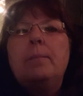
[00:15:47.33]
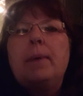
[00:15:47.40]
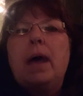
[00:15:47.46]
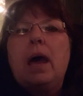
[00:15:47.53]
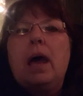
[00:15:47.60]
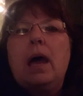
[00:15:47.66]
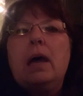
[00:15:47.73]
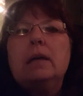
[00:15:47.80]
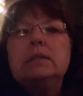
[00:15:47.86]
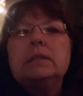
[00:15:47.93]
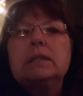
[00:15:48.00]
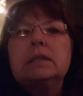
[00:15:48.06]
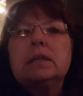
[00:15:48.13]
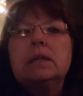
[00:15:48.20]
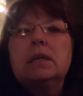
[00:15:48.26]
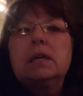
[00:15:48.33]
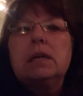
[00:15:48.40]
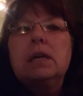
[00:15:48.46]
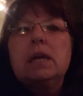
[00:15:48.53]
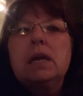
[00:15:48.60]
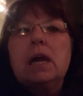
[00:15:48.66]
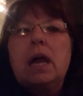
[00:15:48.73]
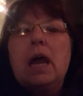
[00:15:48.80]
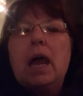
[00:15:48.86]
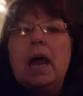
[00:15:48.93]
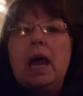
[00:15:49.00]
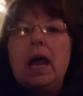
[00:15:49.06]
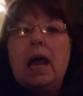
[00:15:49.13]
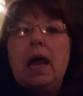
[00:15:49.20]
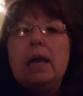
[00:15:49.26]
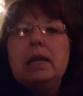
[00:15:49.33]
but I